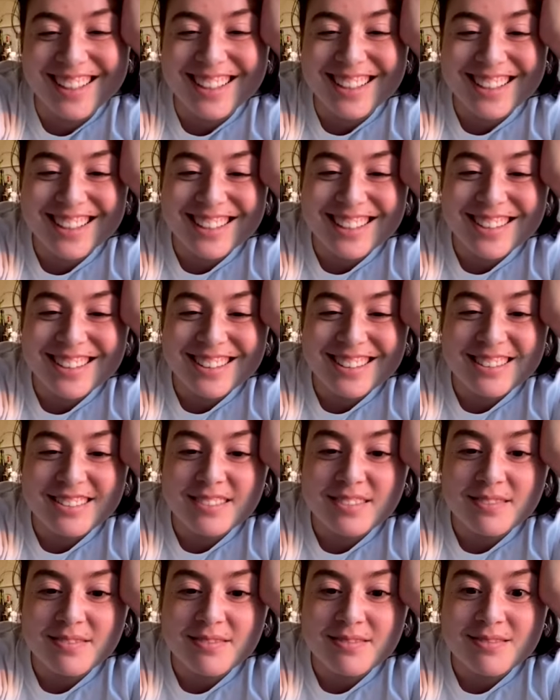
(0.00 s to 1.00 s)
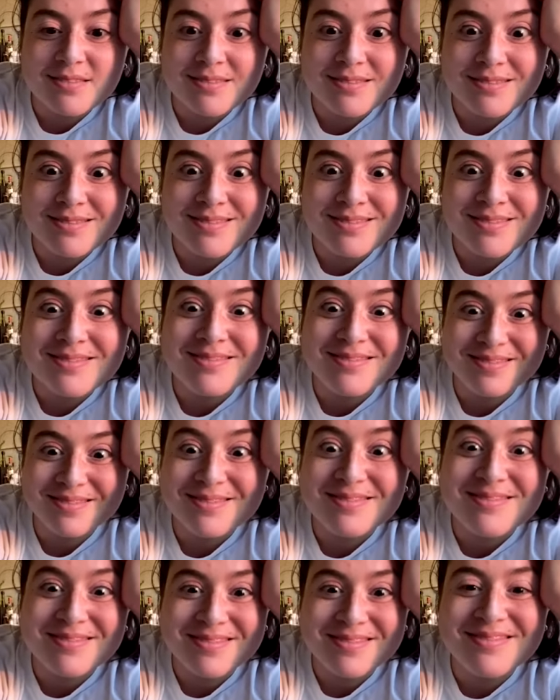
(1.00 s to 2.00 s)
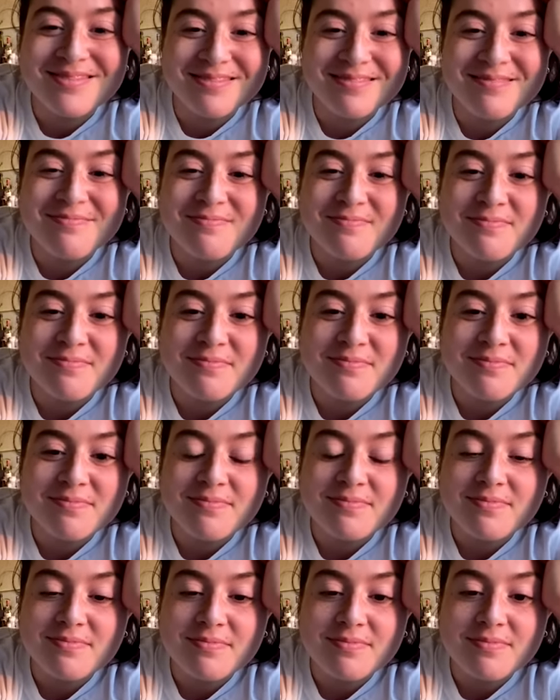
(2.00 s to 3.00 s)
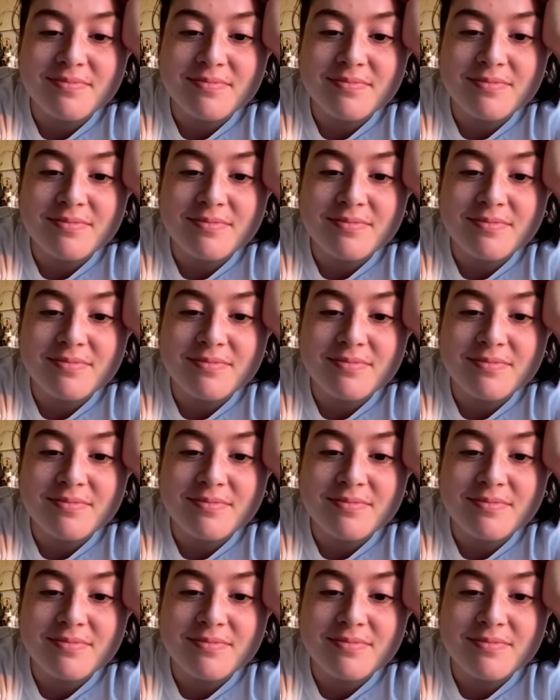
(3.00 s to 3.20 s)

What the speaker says: [no speech]